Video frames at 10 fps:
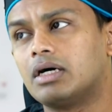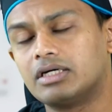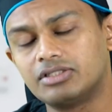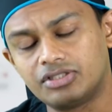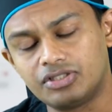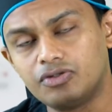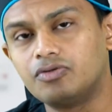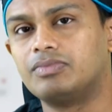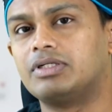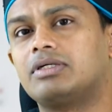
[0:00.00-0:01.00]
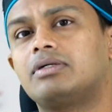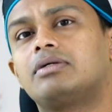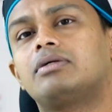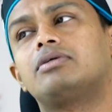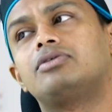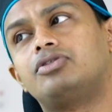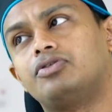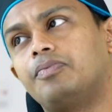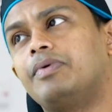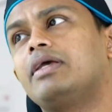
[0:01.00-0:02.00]
assumed
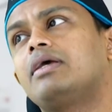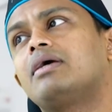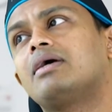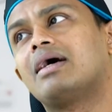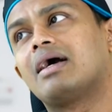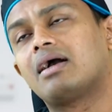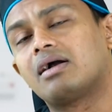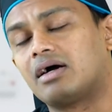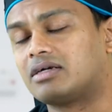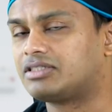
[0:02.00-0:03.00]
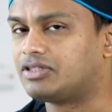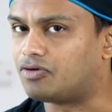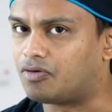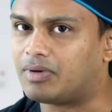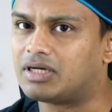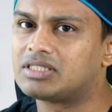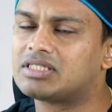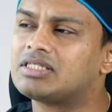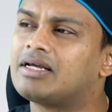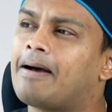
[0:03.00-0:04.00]
to be
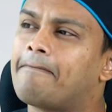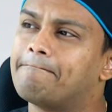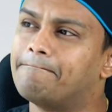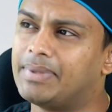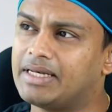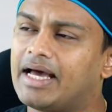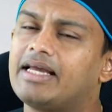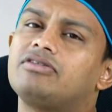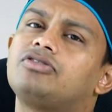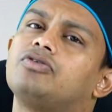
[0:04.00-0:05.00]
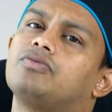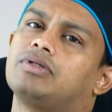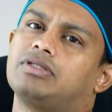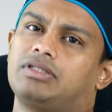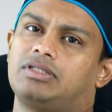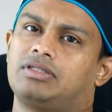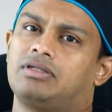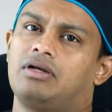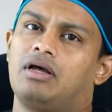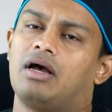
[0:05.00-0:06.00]
carcinomas. Benign
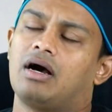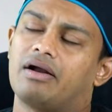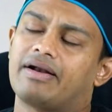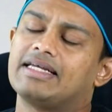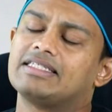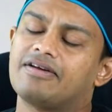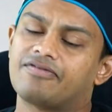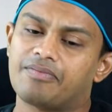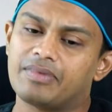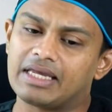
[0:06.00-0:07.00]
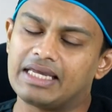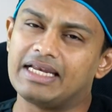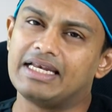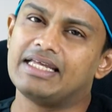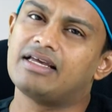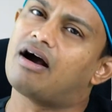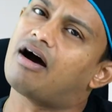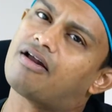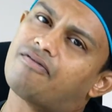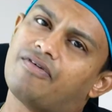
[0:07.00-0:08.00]
tumors arising from the kidney
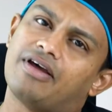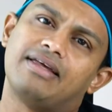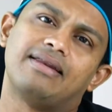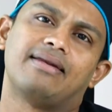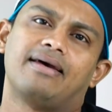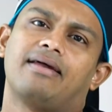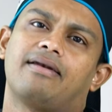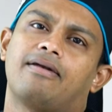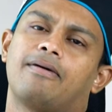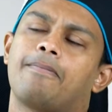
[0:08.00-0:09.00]
are very rare.